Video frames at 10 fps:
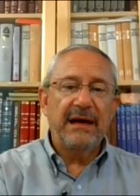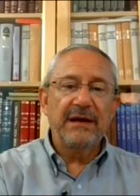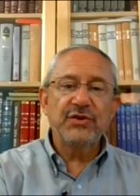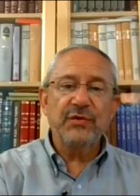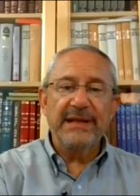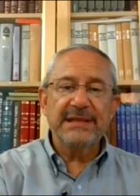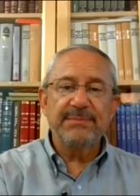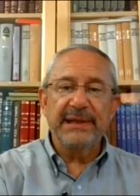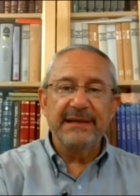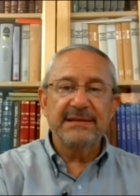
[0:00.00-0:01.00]
heart
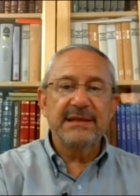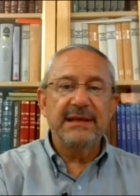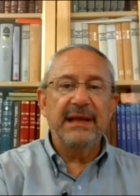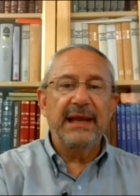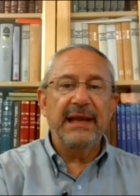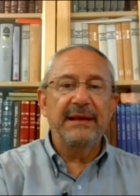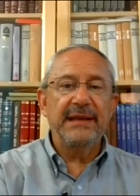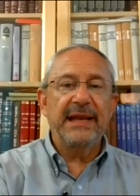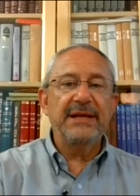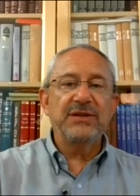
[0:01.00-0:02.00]
transplant in
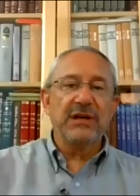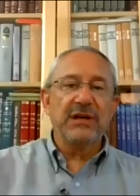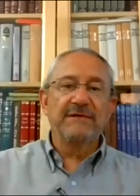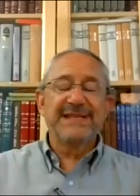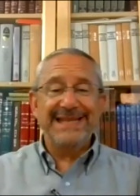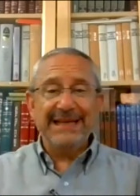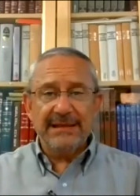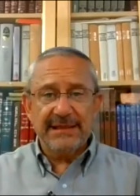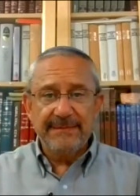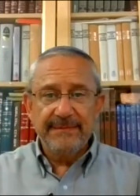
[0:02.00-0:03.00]
the age of
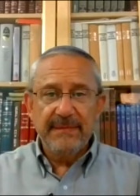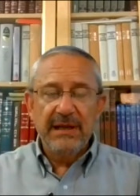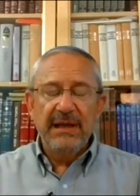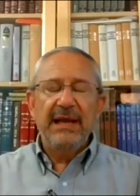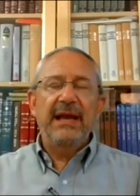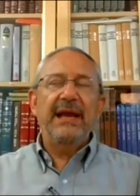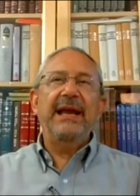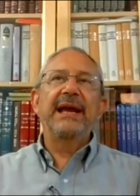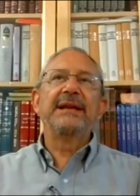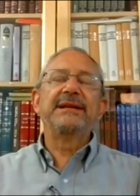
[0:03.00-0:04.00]
6.
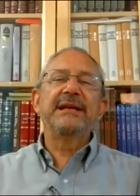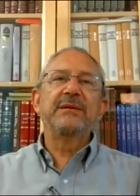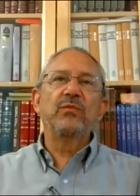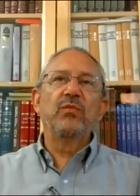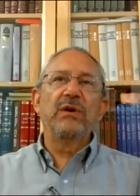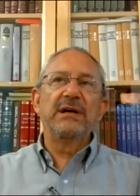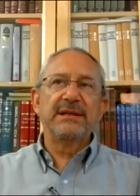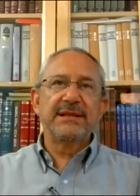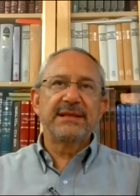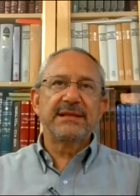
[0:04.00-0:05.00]
And it
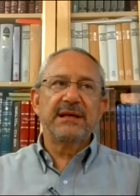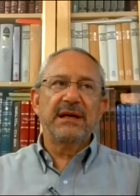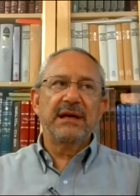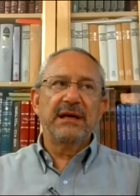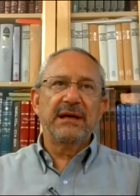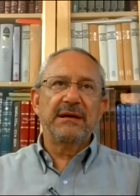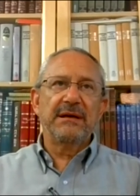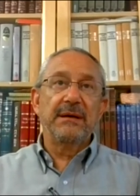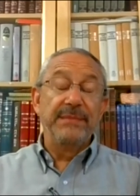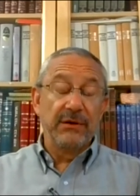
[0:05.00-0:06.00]
was
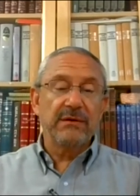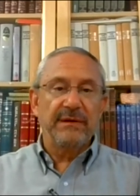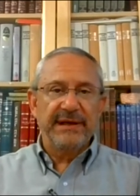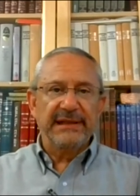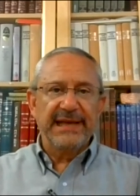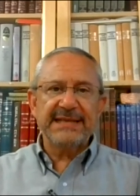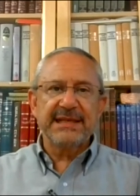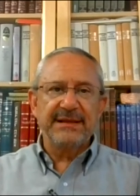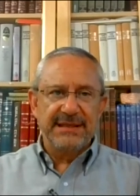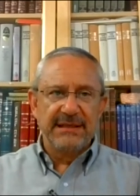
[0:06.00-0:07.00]
a miracle. He
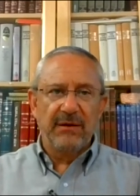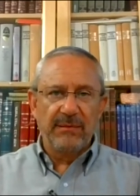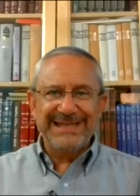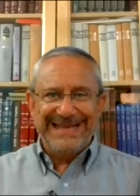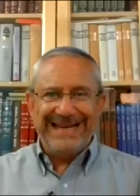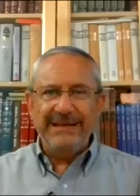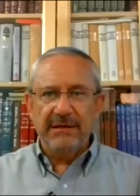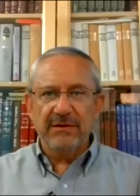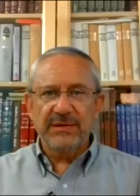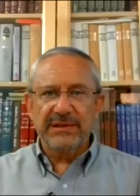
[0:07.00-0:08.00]
lasted almost 10
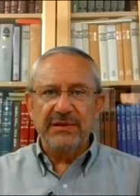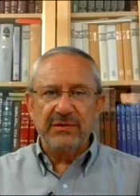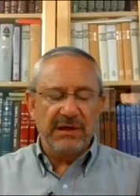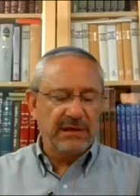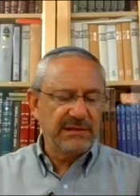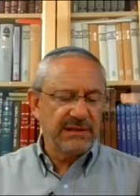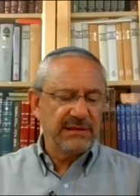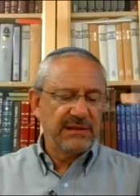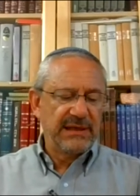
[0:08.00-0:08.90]
years with the new heart.